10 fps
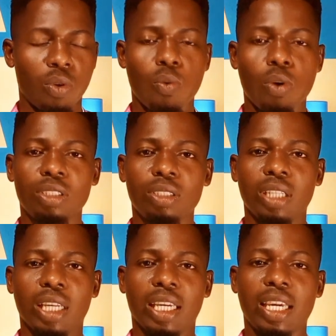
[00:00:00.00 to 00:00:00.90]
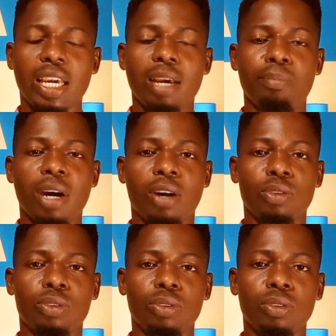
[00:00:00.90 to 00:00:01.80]
what they care
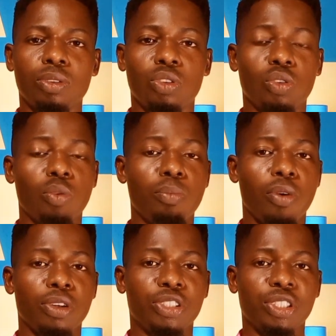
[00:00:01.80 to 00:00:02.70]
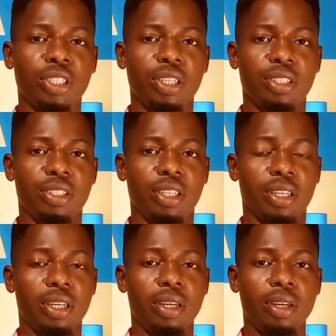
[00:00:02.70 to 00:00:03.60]
about so much is the
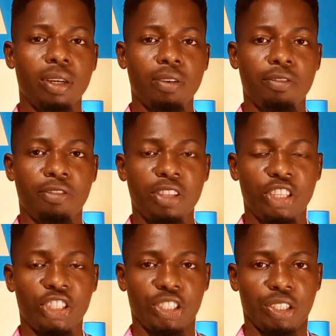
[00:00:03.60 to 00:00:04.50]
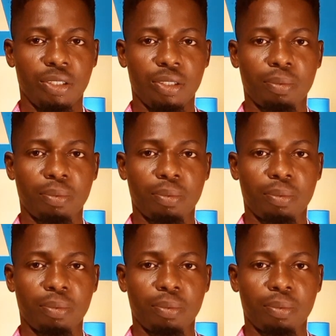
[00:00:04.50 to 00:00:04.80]
finishing